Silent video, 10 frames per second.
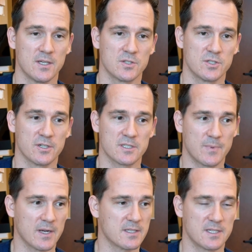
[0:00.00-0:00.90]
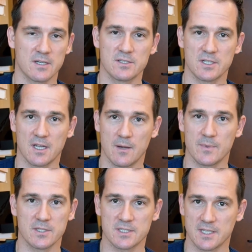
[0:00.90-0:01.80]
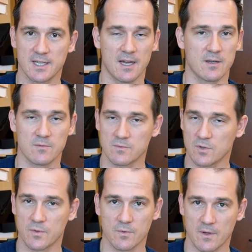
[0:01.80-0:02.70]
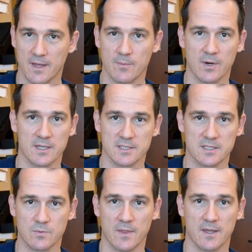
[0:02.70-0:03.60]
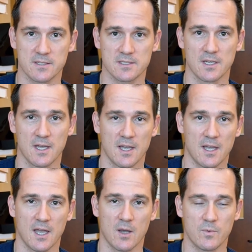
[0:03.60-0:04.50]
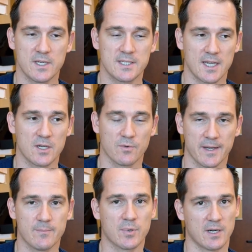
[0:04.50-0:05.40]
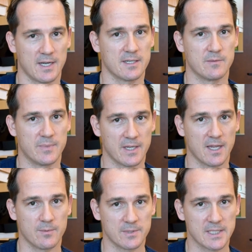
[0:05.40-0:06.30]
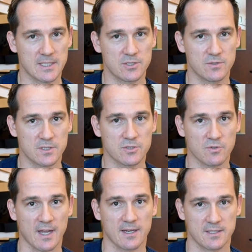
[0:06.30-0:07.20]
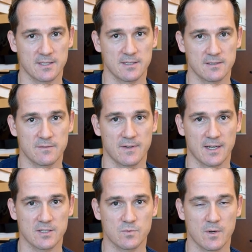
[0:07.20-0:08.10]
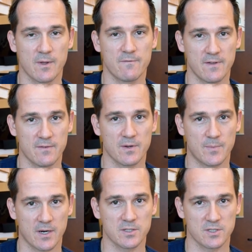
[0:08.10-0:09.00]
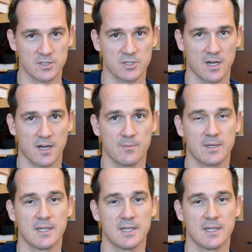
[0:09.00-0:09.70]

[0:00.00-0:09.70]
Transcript: So your experience here is you come and you sit down and go through all that process with us. And we take great pride in being able to get you distracted. In fact, it's one of my favorite parts of the job